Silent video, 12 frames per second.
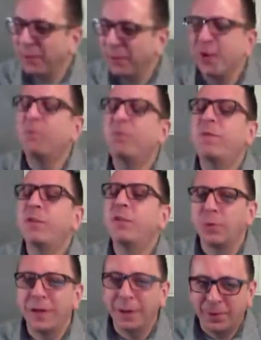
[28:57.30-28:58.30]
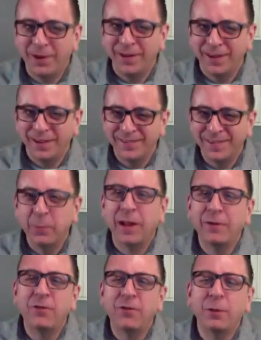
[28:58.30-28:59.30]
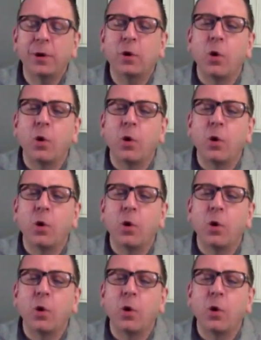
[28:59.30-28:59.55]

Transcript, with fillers: That was not visually appealing. I would like to know